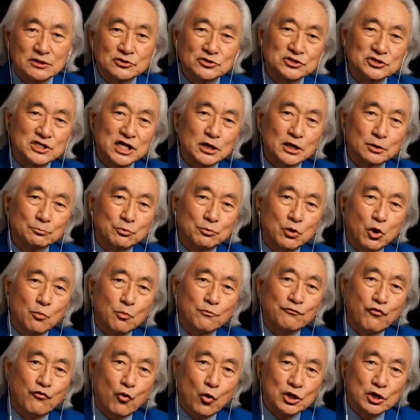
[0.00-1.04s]
the
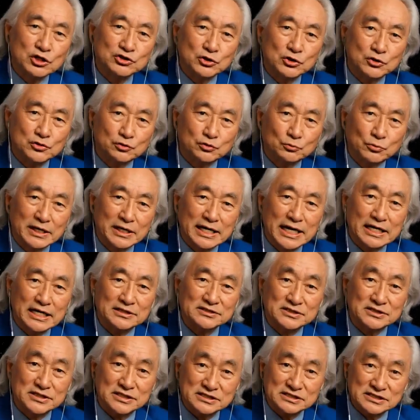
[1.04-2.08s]
object will fly
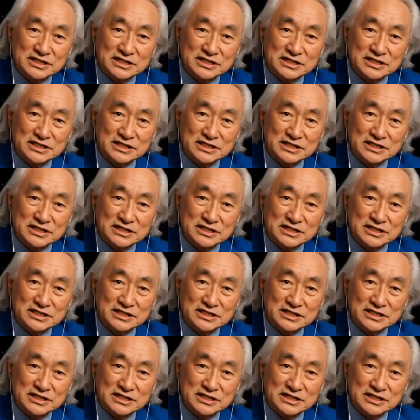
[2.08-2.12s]
within